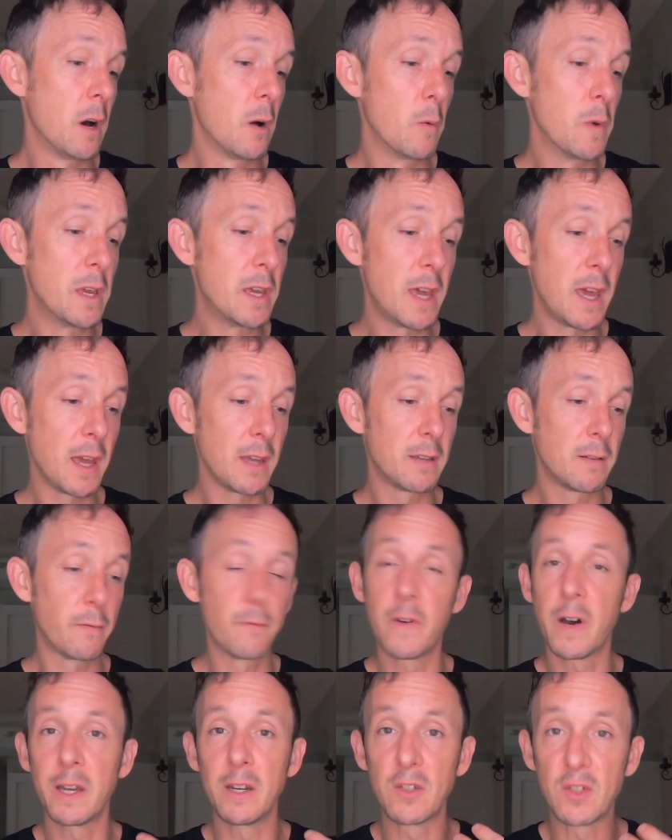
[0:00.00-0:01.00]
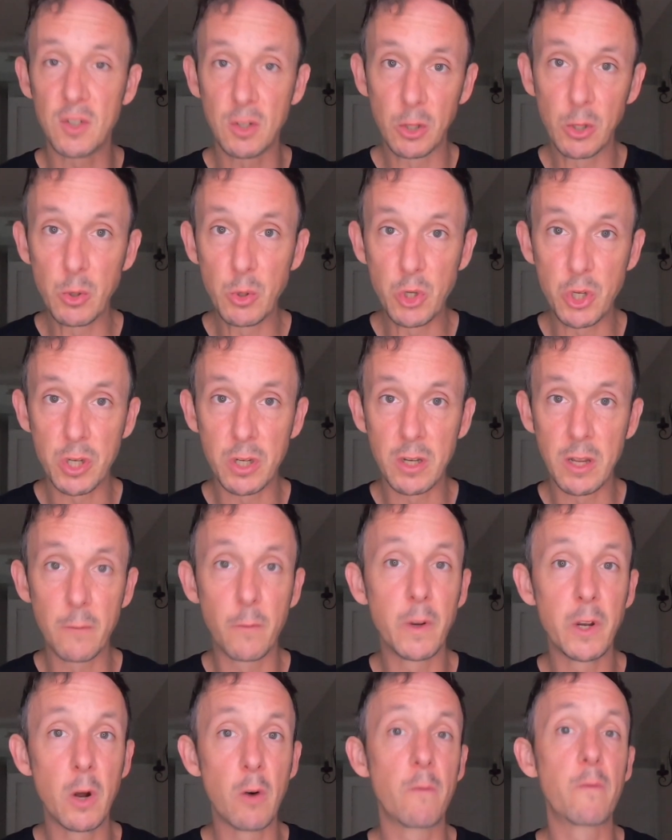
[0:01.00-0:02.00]
we can't find a solution if
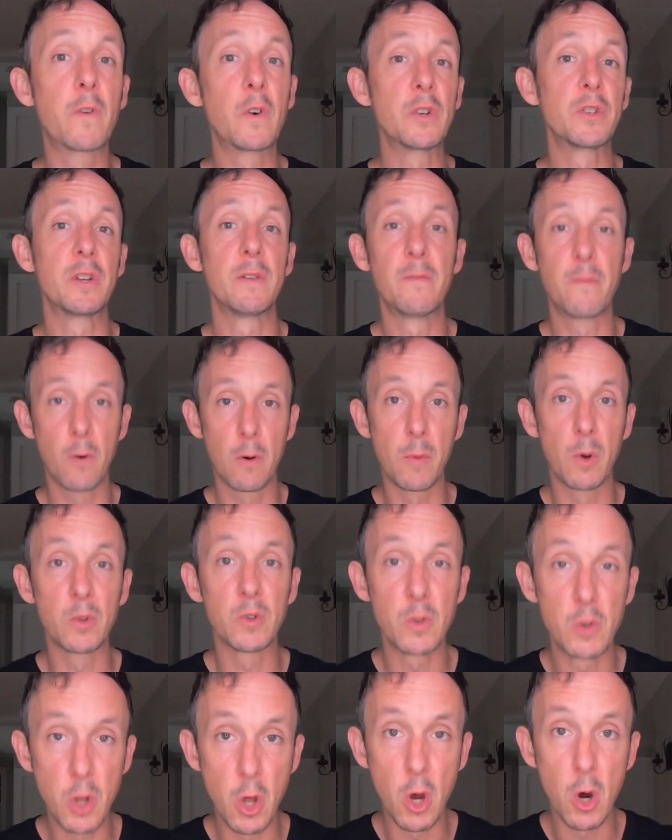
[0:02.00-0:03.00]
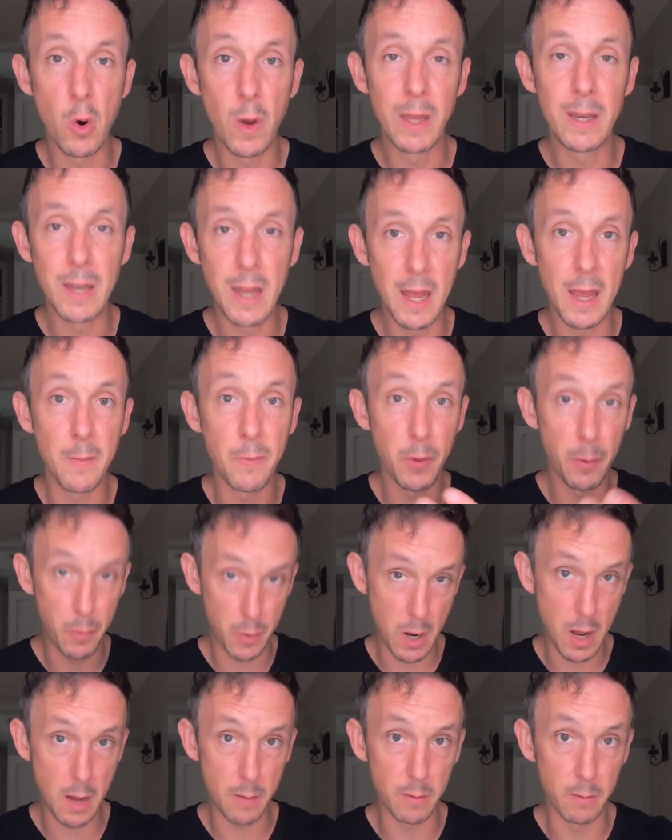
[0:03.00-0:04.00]
we don't first and foremost know and name the
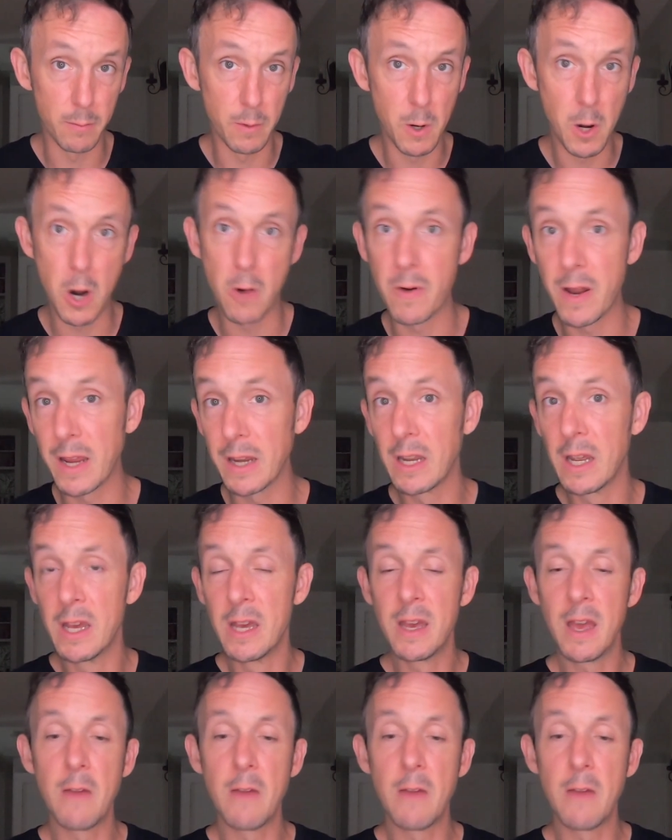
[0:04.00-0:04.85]
problem, all right?